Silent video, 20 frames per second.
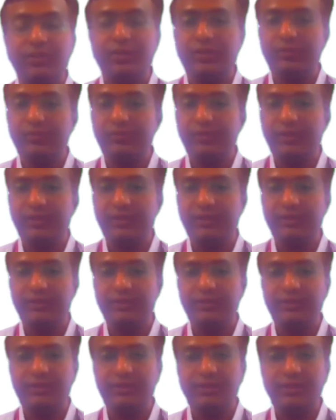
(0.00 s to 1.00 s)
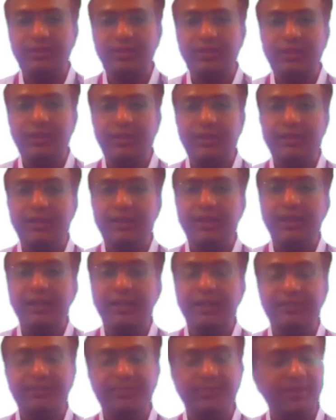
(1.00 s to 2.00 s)
or work. They
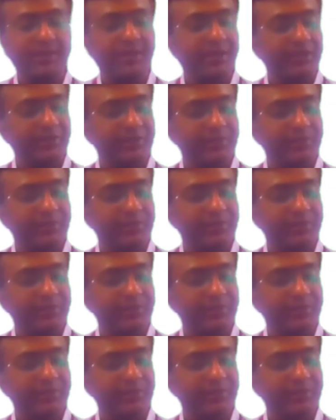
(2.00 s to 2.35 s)
experience